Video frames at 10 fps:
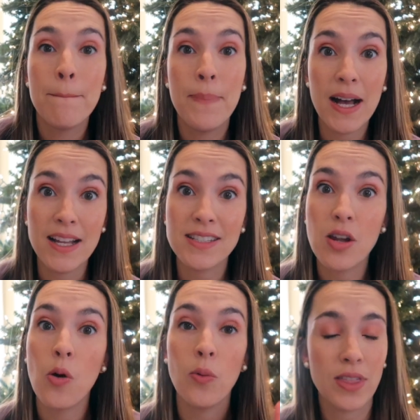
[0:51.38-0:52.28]

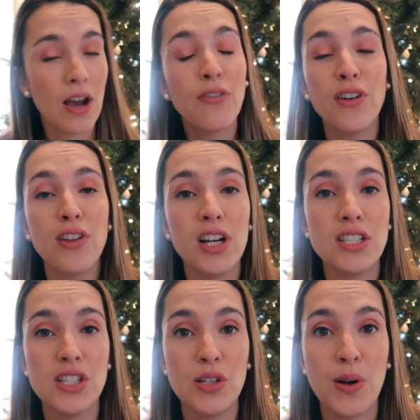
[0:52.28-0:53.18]
But without further
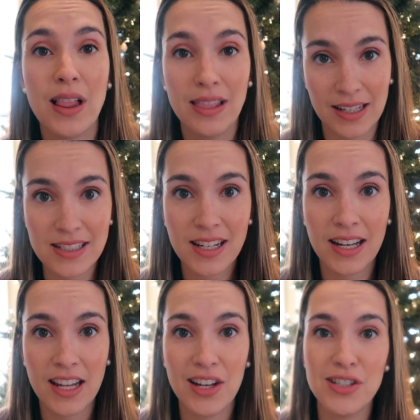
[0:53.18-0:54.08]
ado, let's
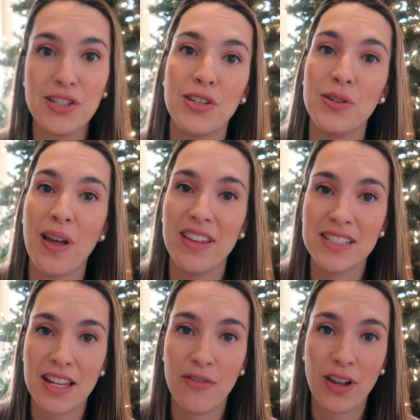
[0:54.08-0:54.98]
get into
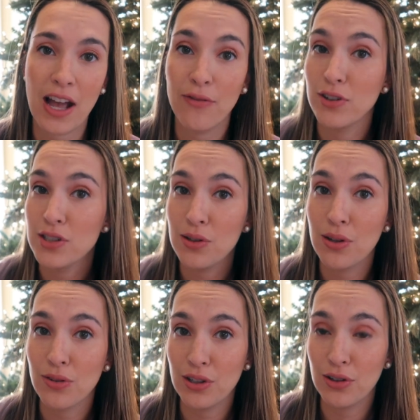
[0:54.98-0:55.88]
this gift guide for two
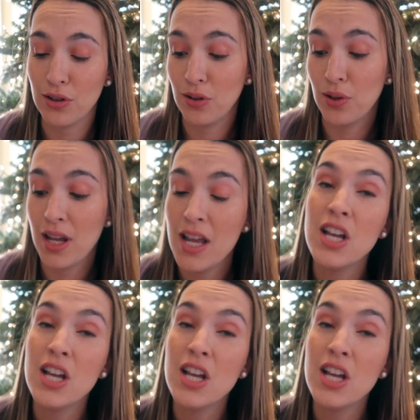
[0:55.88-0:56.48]
to three year old